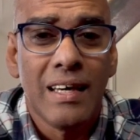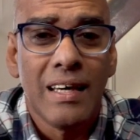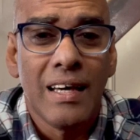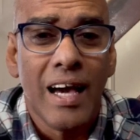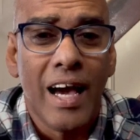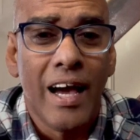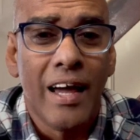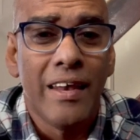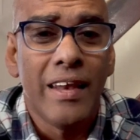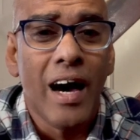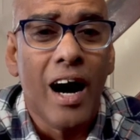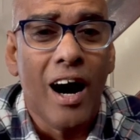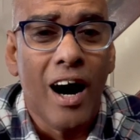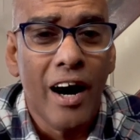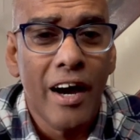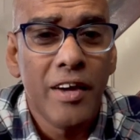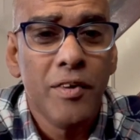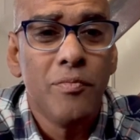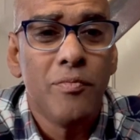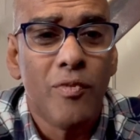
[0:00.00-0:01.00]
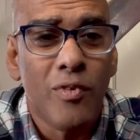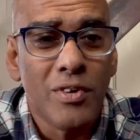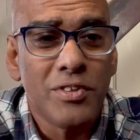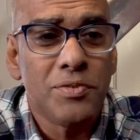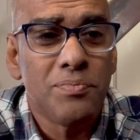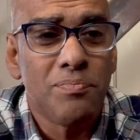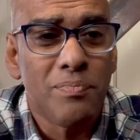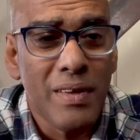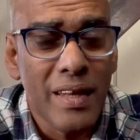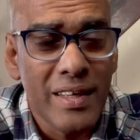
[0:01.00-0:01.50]
And I was
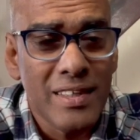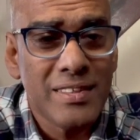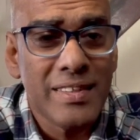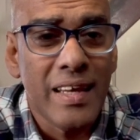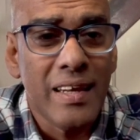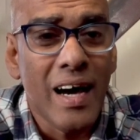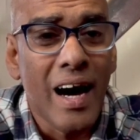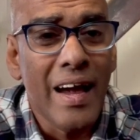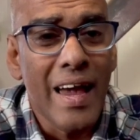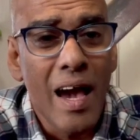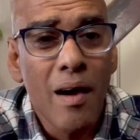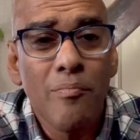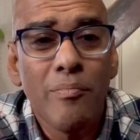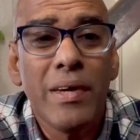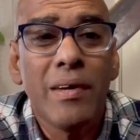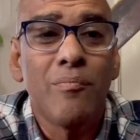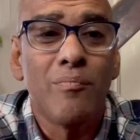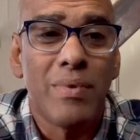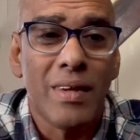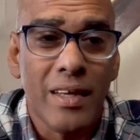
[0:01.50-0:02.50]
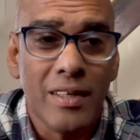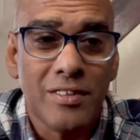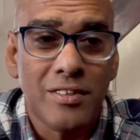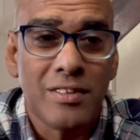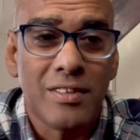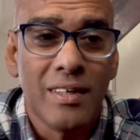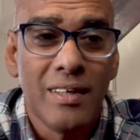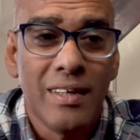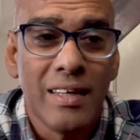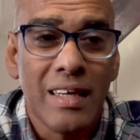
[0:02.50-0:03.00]
blessed, and I am being
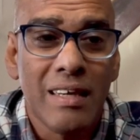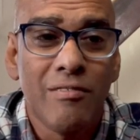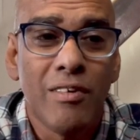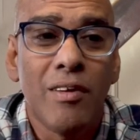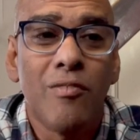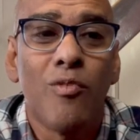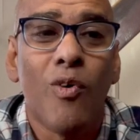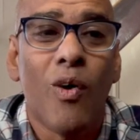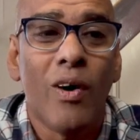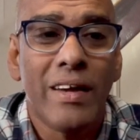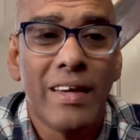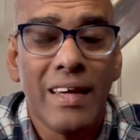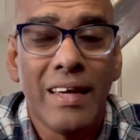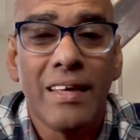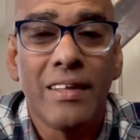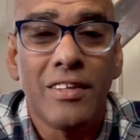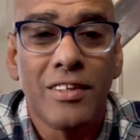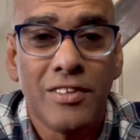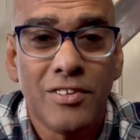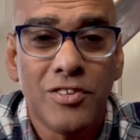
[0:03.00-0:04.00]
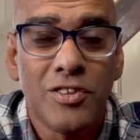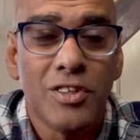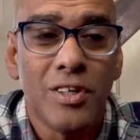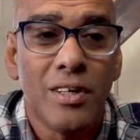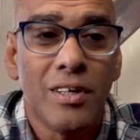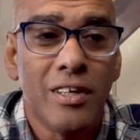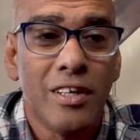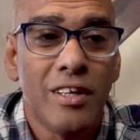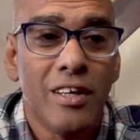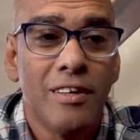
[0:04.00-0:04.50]
blessed even walking in this
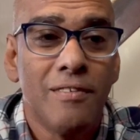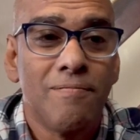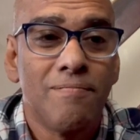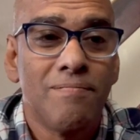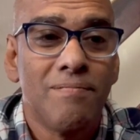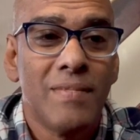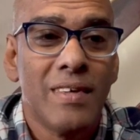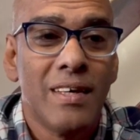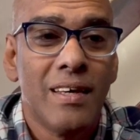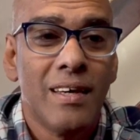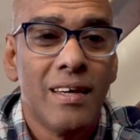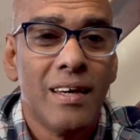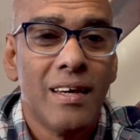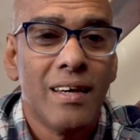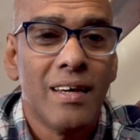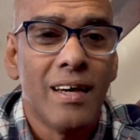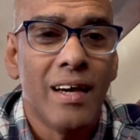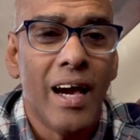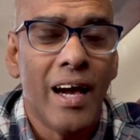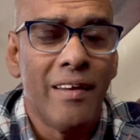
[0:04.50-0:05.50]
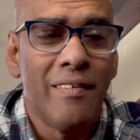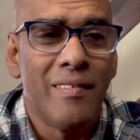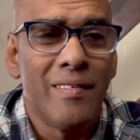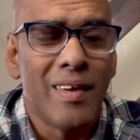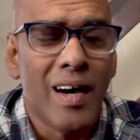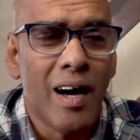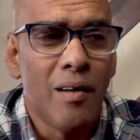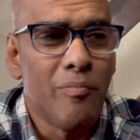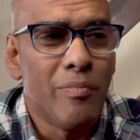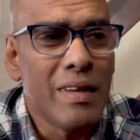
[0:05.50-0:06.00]
journey. And
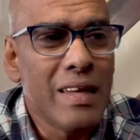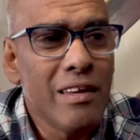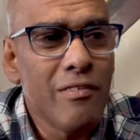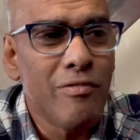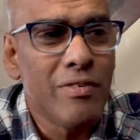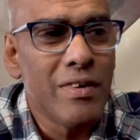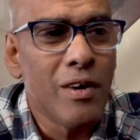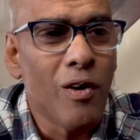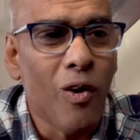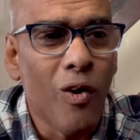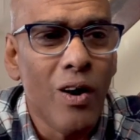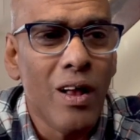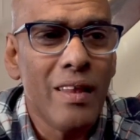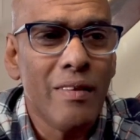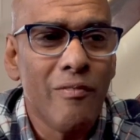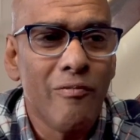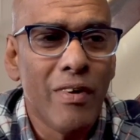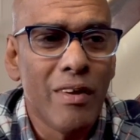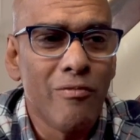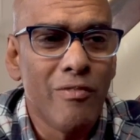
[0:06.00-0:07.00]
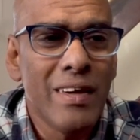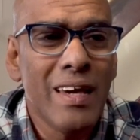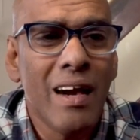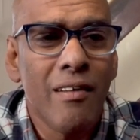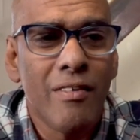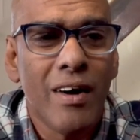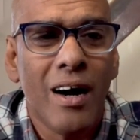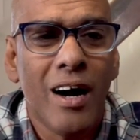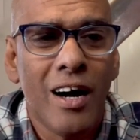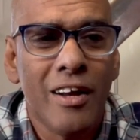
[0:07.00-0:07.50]
I believe we all, when we have
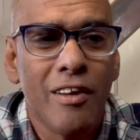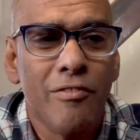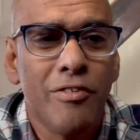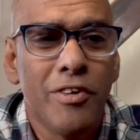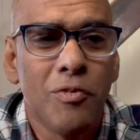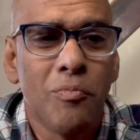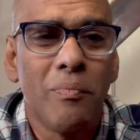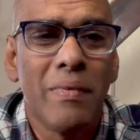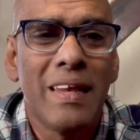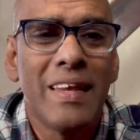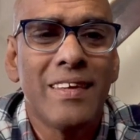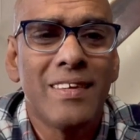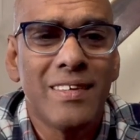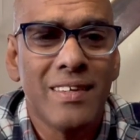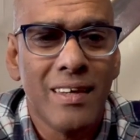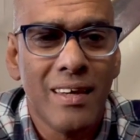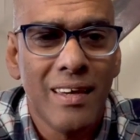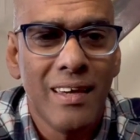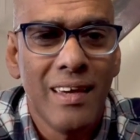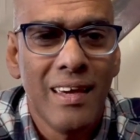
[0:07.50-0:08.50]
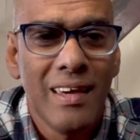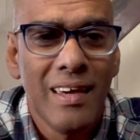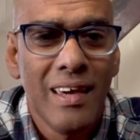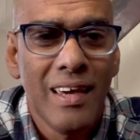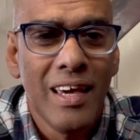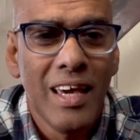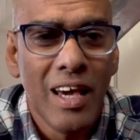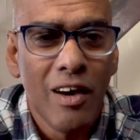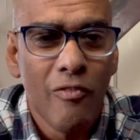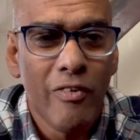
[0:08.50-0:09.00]
a heart of humility,
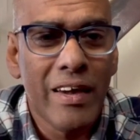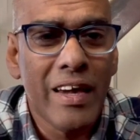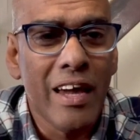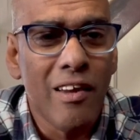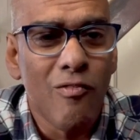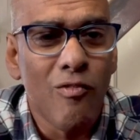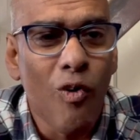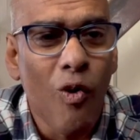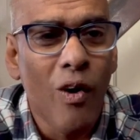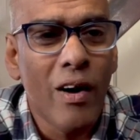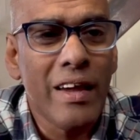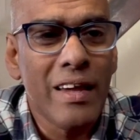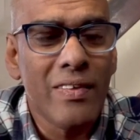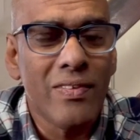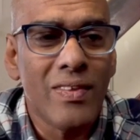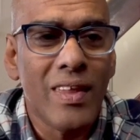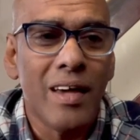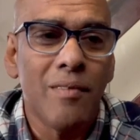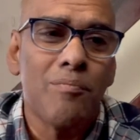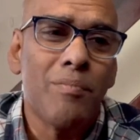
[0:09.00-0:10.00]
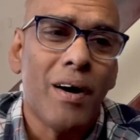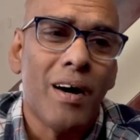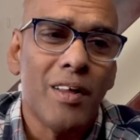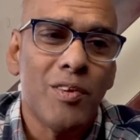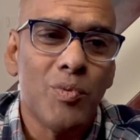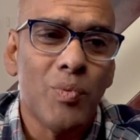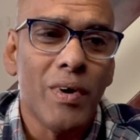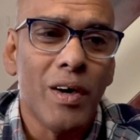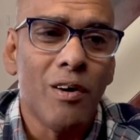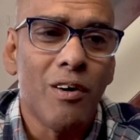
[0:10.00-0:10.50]
we can walk in that
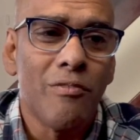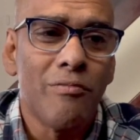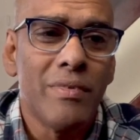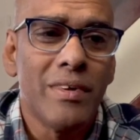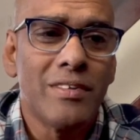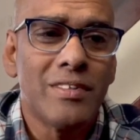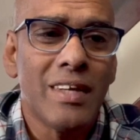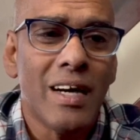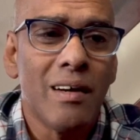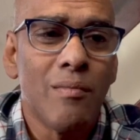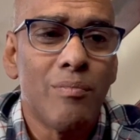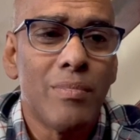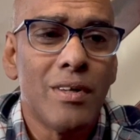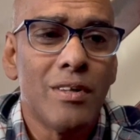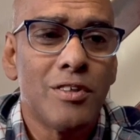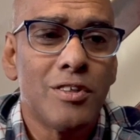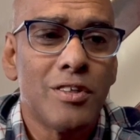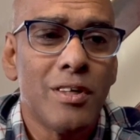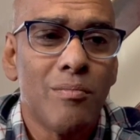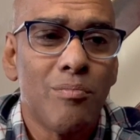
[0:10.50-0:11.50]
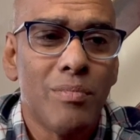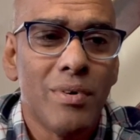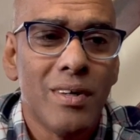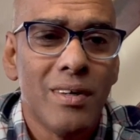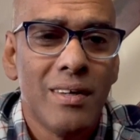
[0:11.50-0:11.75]
pathway of discipleship.